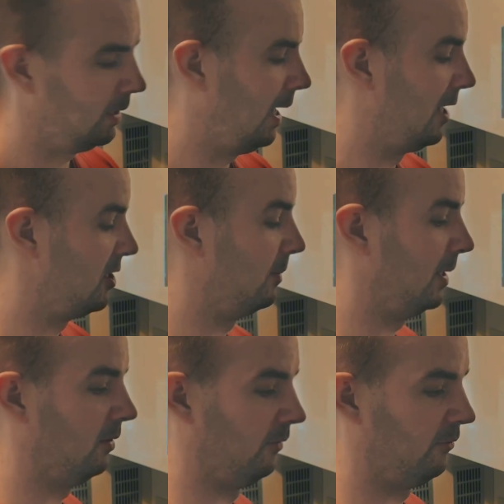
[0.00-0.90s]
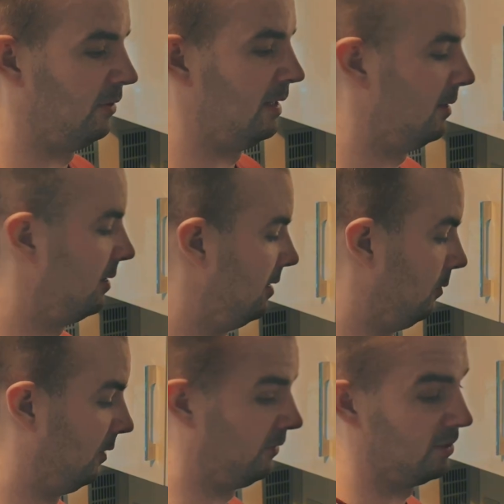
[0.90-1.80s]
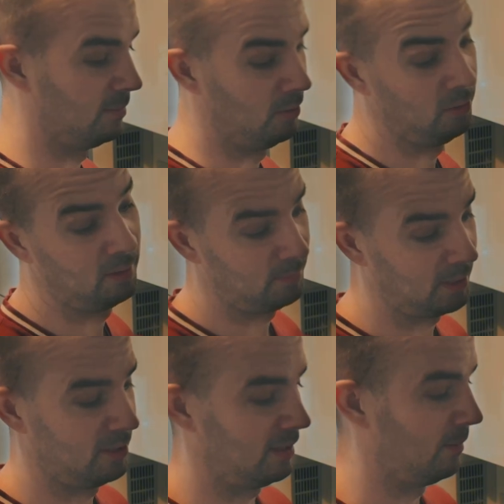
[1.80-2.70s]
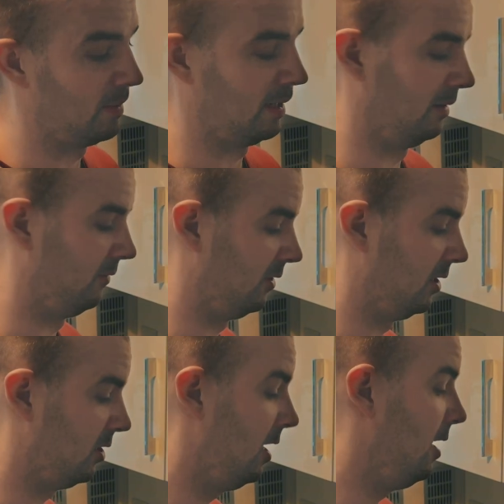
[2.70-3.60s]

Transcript: Actually, I might not freeze the one for tomorrow. I might just keep that in the fridge.